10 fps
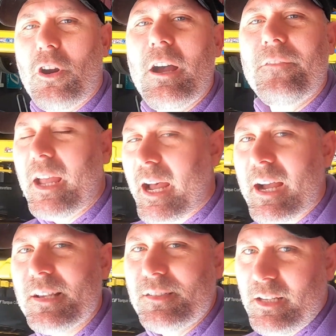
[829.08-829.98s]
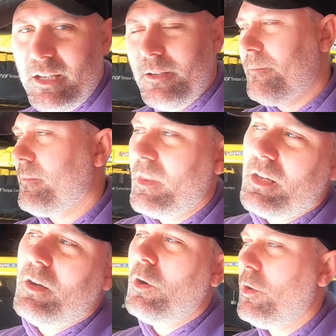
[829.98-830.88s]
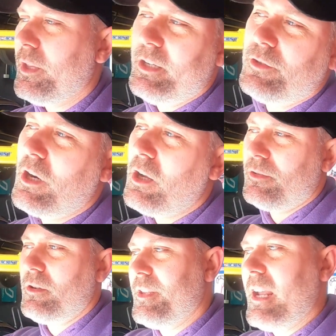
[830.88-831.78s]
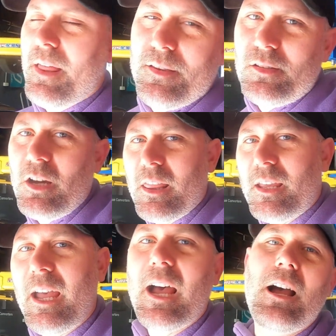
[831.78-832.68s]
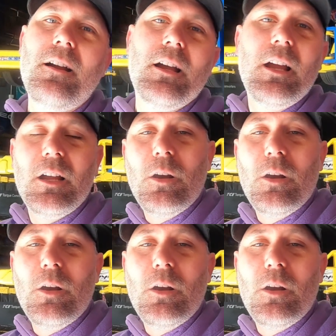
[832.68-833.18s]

drive cars. All the controls are on the other side of the car.